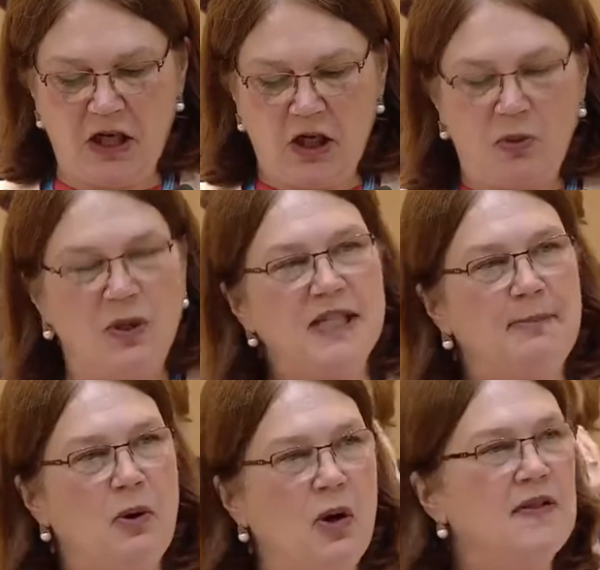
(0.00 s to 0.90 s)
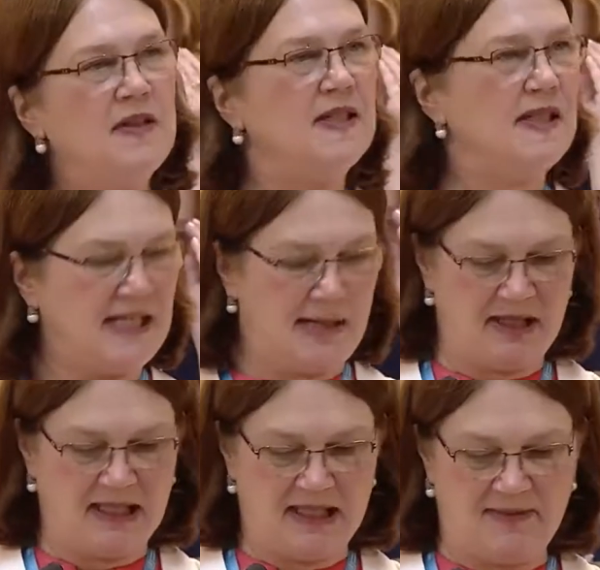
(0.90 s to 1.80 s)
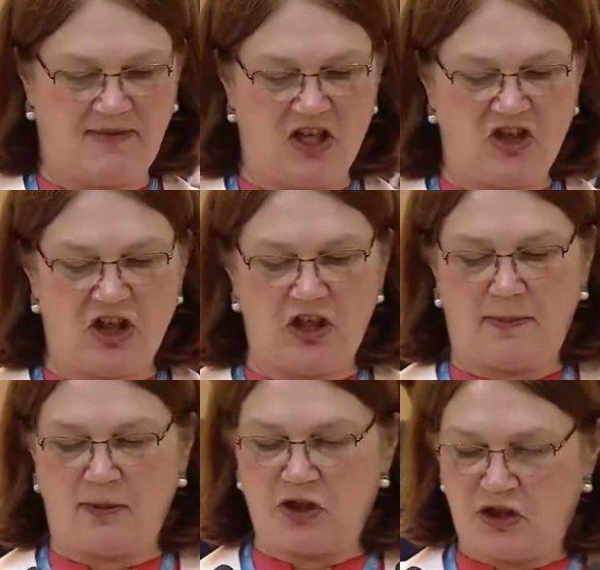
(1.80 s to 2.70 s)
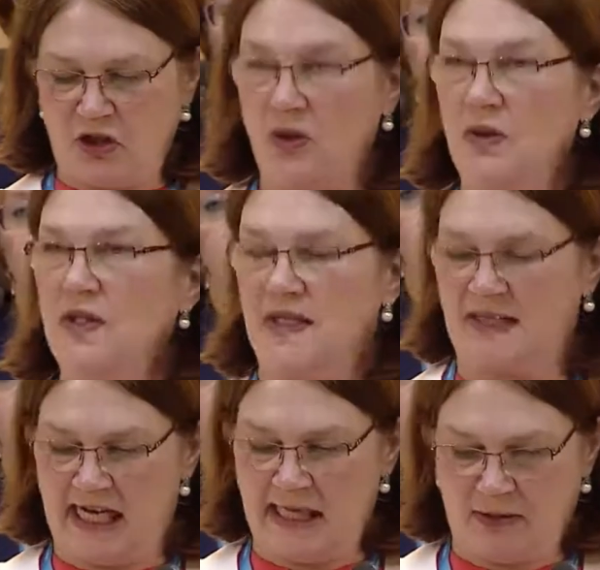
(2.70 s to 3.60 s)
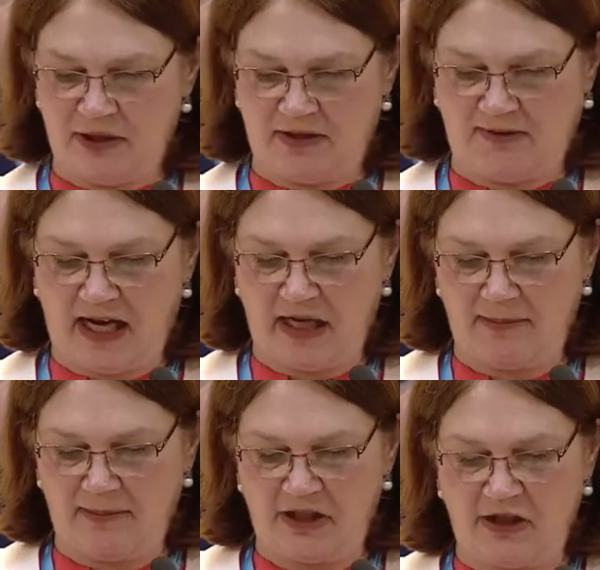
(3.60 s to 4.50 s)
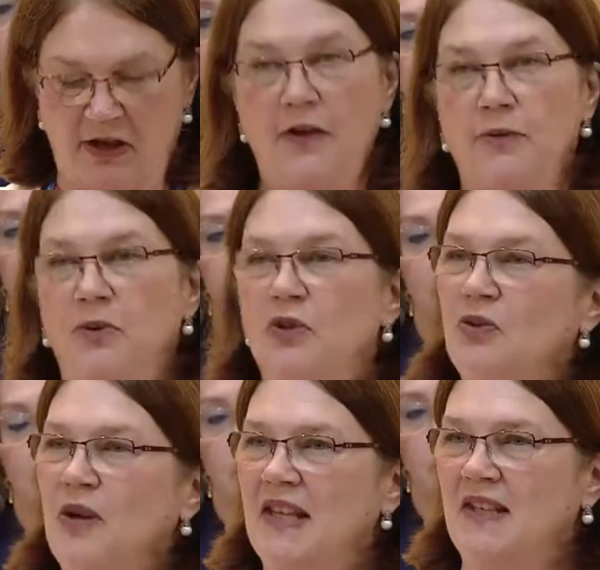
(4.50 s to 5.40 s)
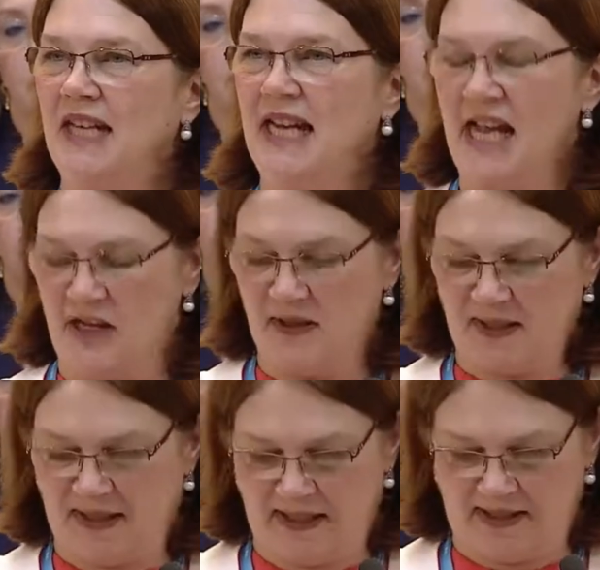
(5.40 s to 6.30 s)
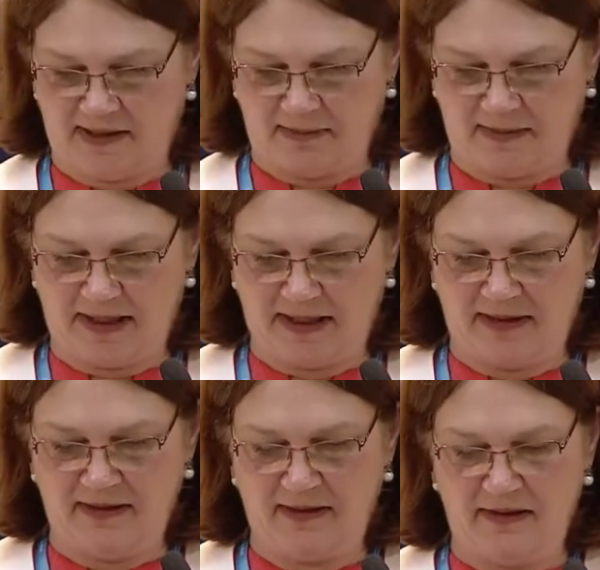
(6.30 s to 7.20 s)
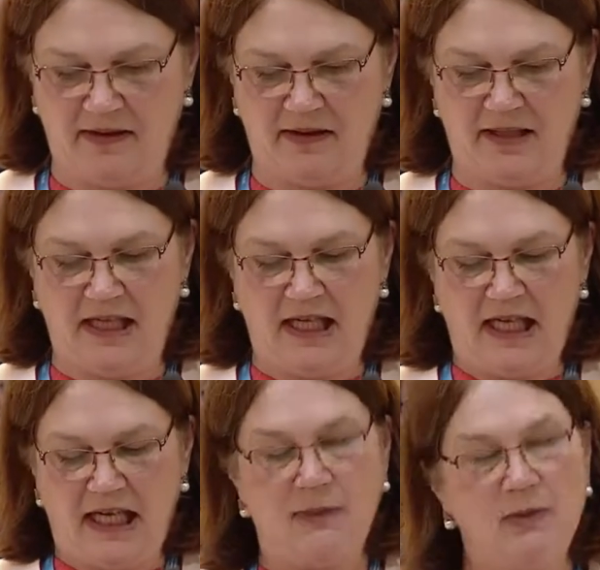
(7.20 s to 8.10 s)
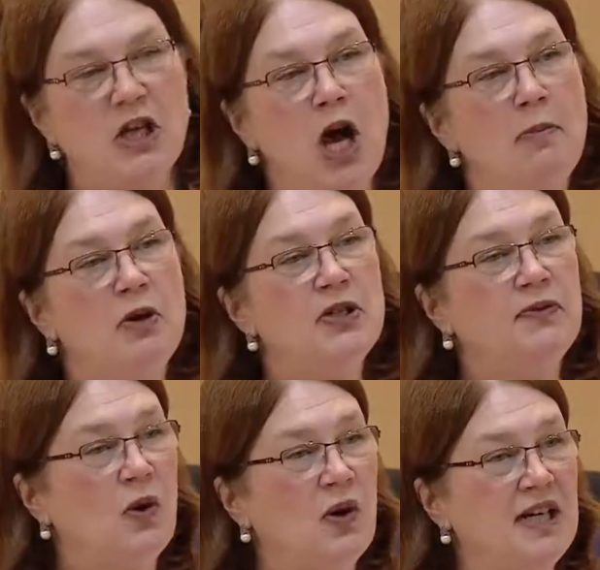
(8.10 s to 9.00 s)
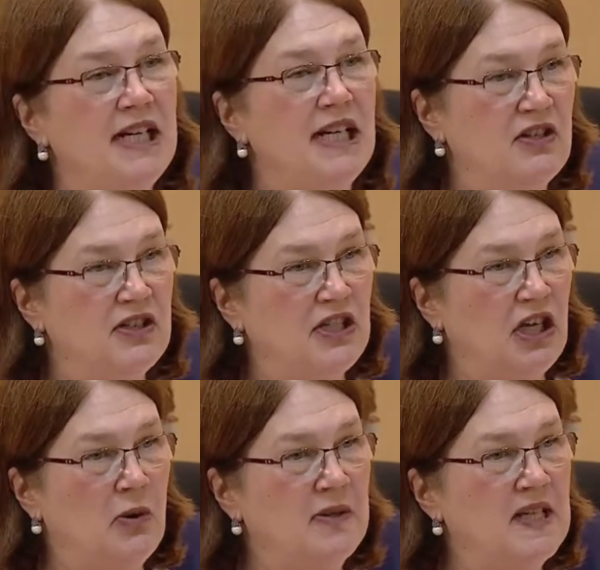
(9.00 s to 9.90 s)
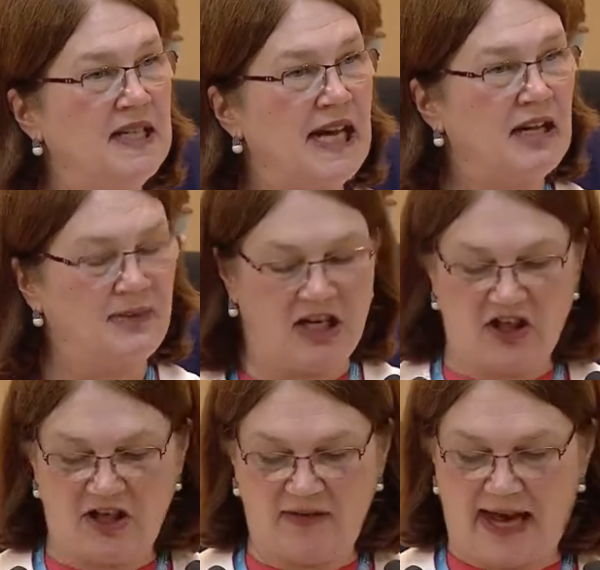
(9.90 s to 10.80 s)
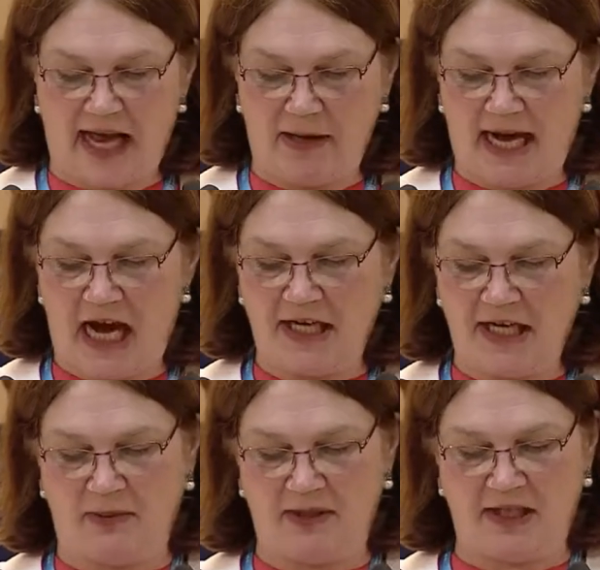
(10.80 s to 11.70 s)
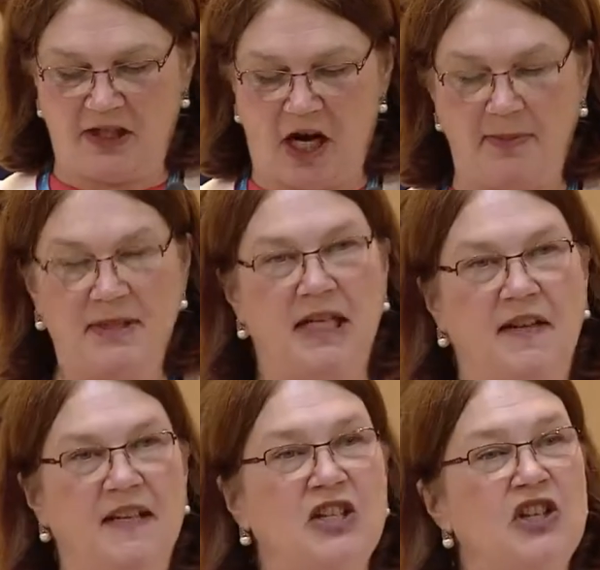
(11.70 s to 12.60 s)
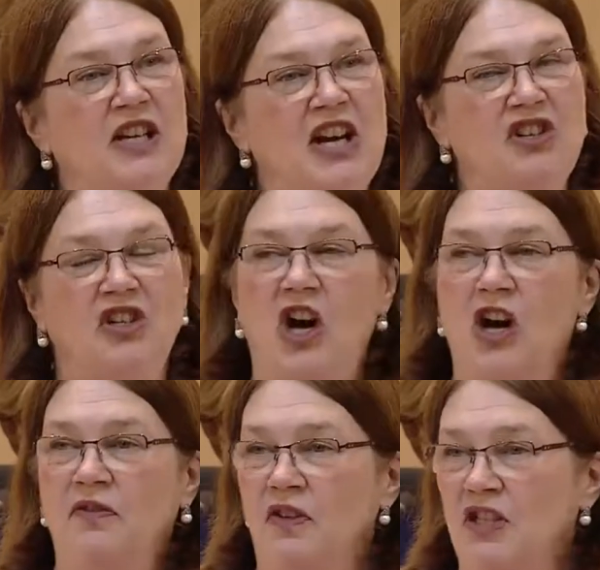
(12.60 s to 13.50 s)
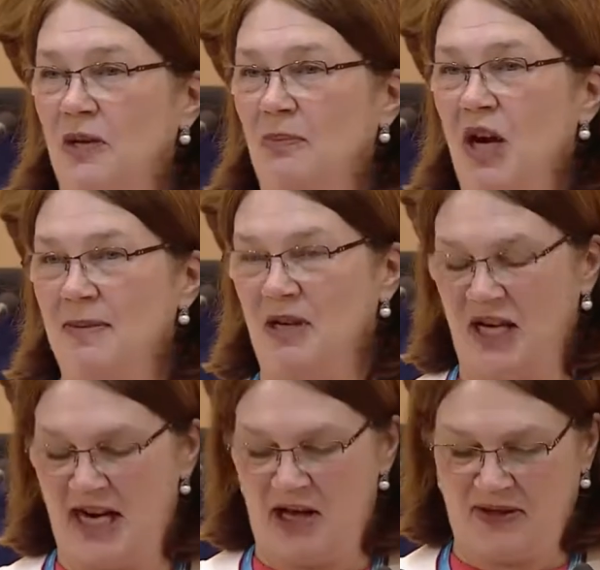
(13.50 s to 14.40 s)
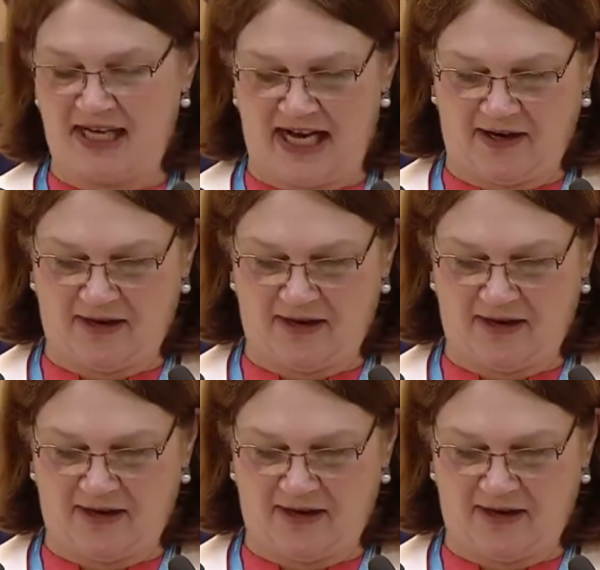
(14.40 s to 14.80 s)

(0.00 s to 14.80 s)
We support this Assembly's vision to pursue sustainable development through strengthening health systems. It was almost 40 years ago when the Declaration of Alma-Ata was adopted at the International Conference on Primary Health Care.